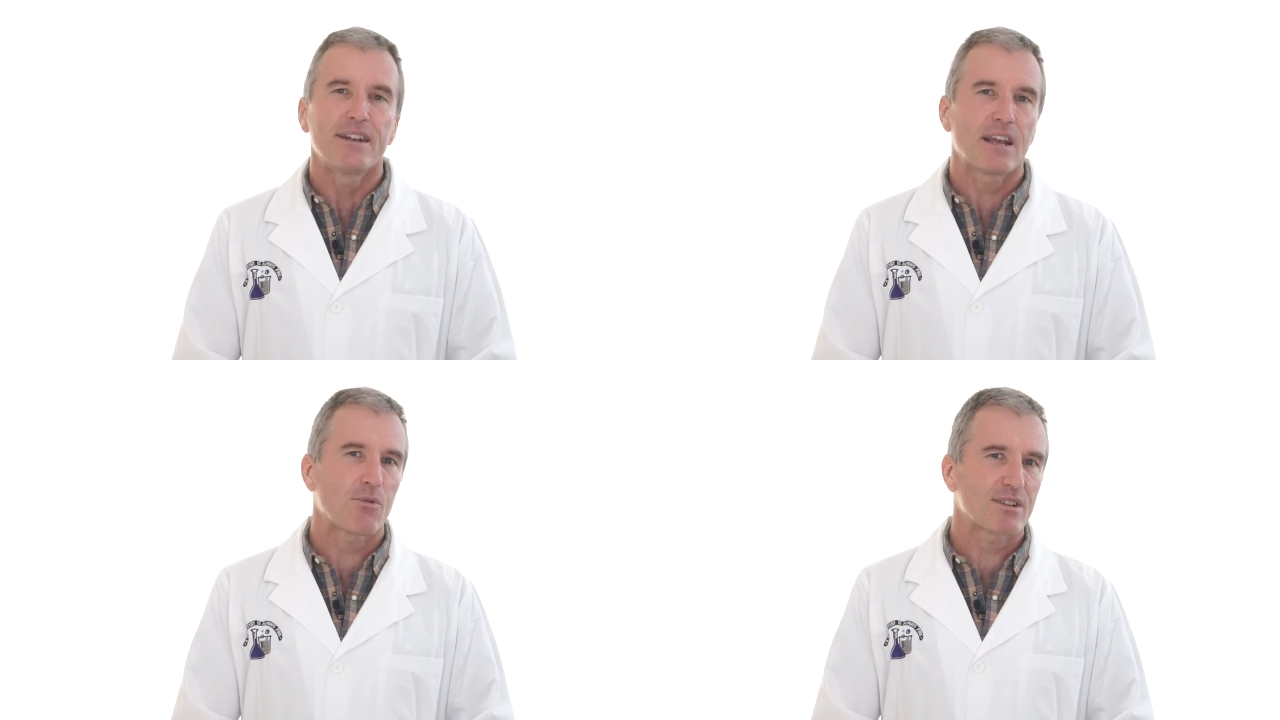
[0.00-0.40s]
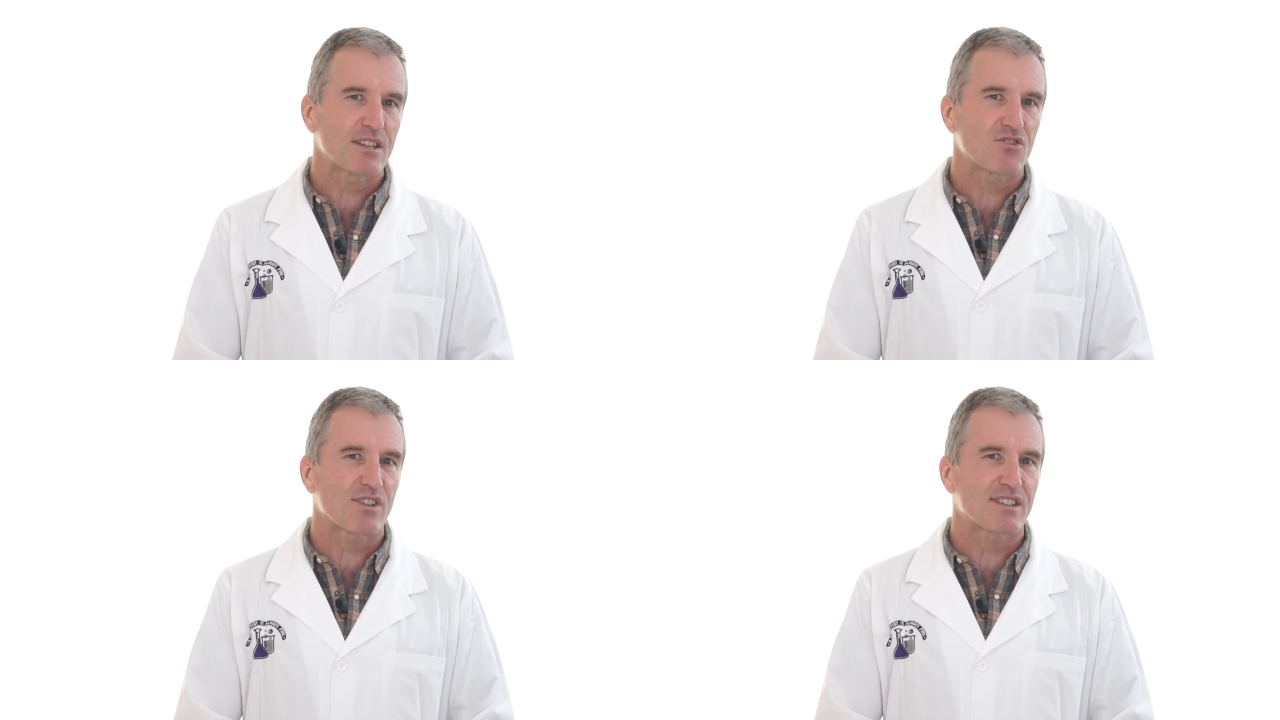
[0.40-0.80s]
Now, what's
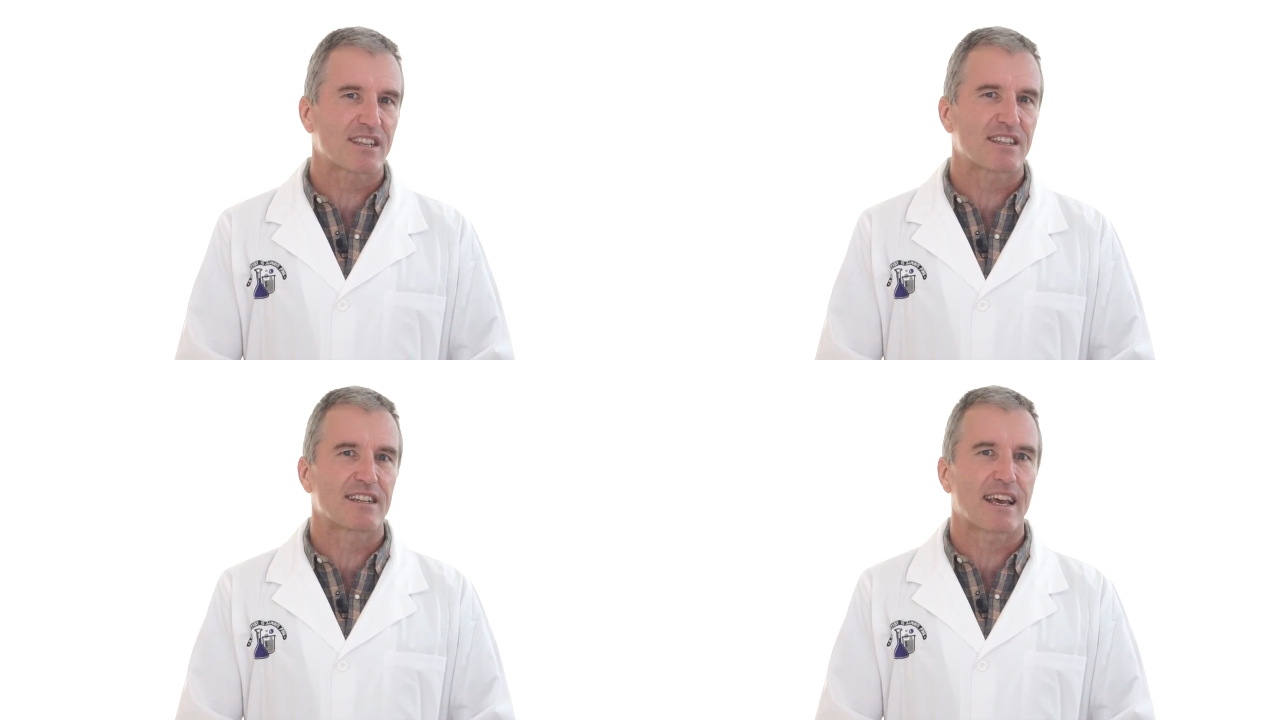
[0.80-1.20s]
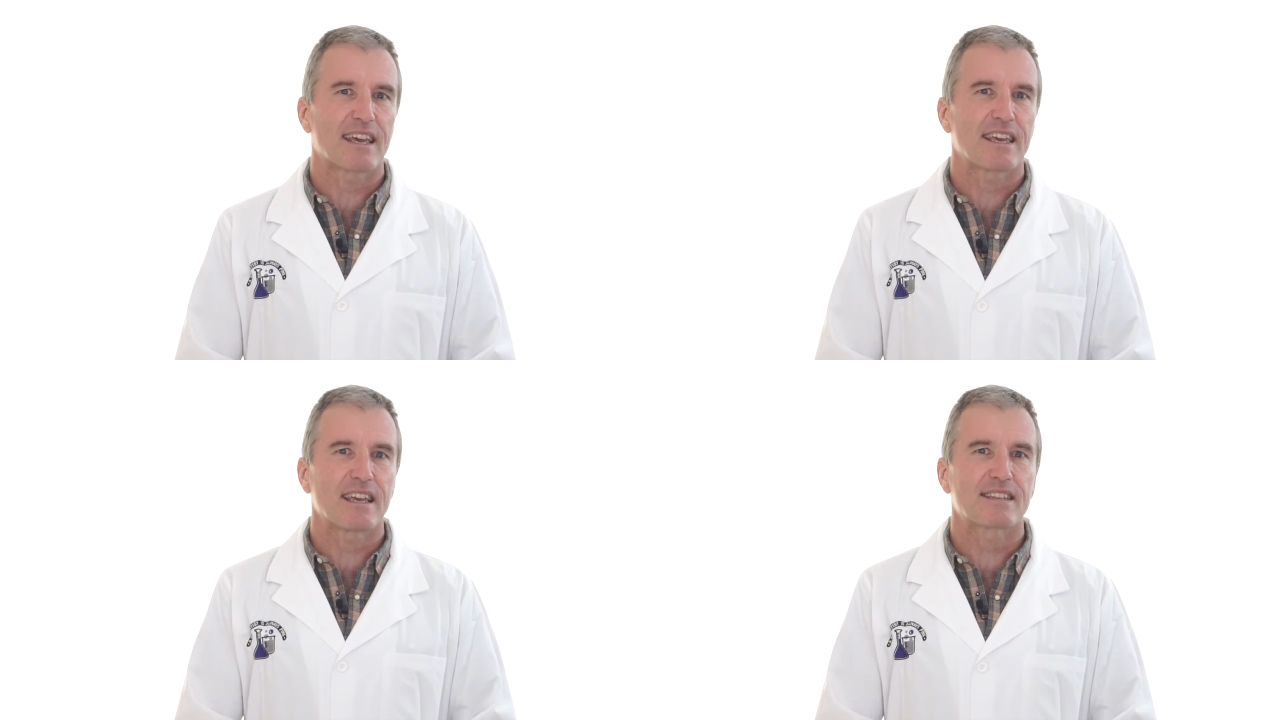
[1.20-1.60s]
interesting
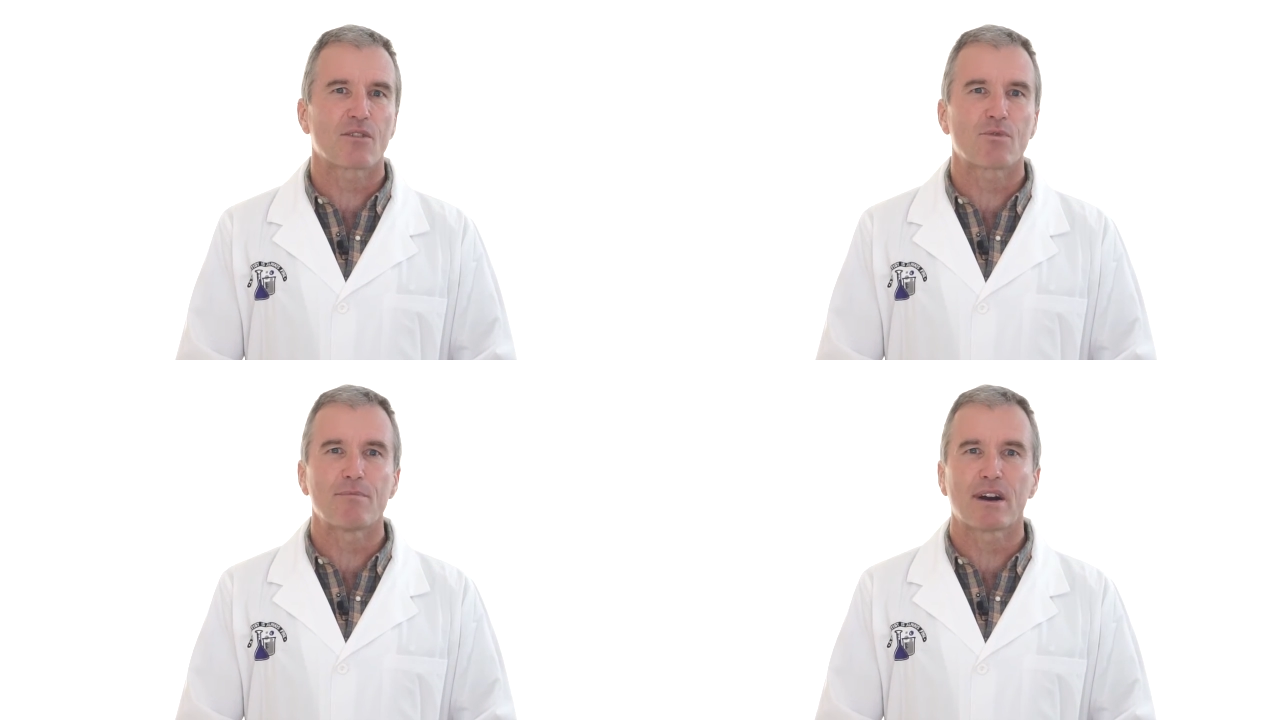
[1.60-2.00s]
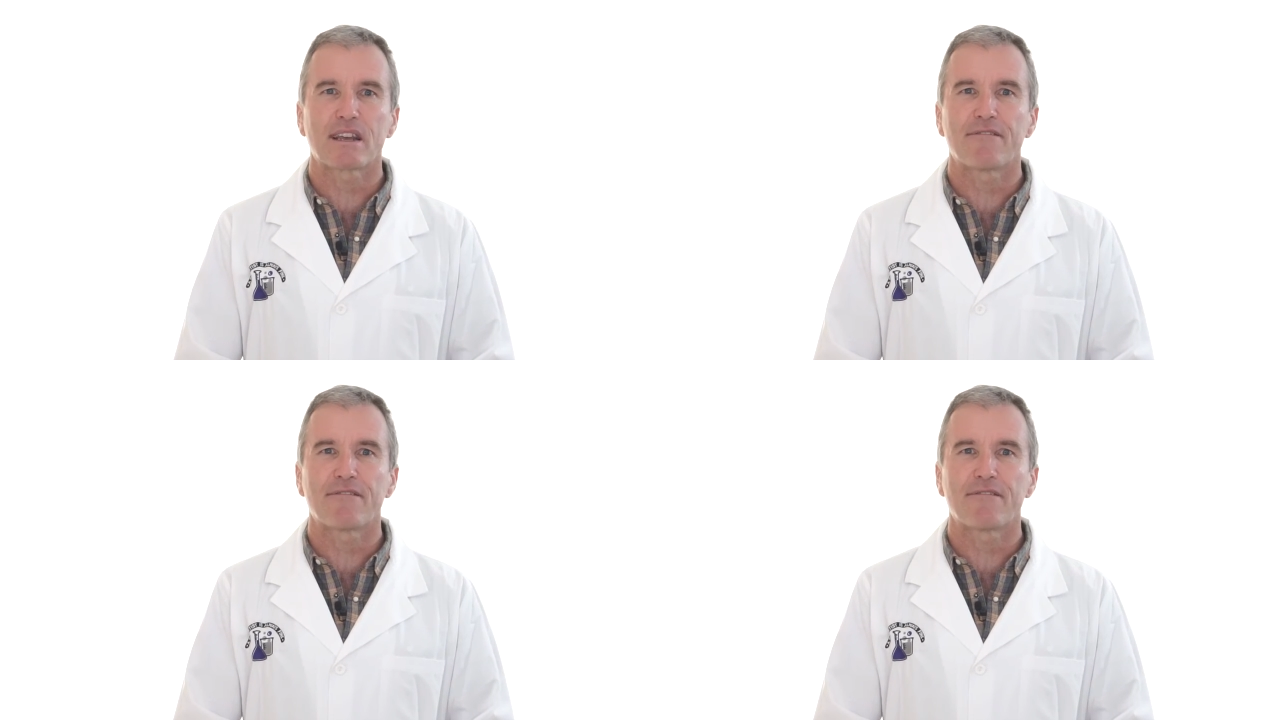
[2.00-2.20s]
today is that we might